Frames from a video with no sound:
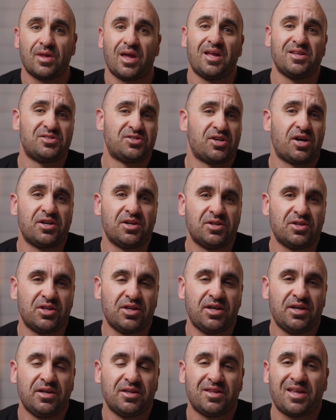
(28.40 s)
And
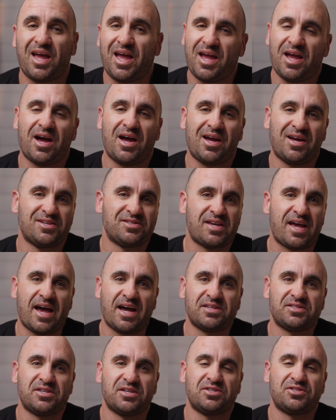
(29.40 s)
suddenly, the AI has
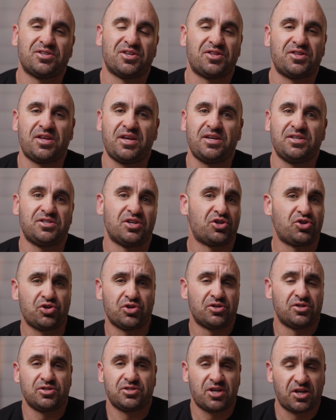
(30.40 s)
access to things it
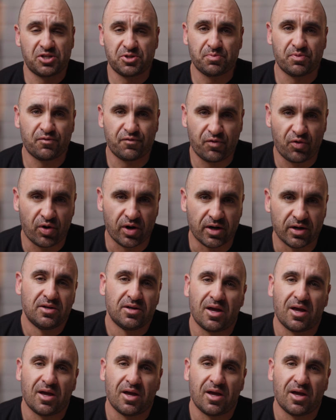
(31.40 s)
couldn't touch before.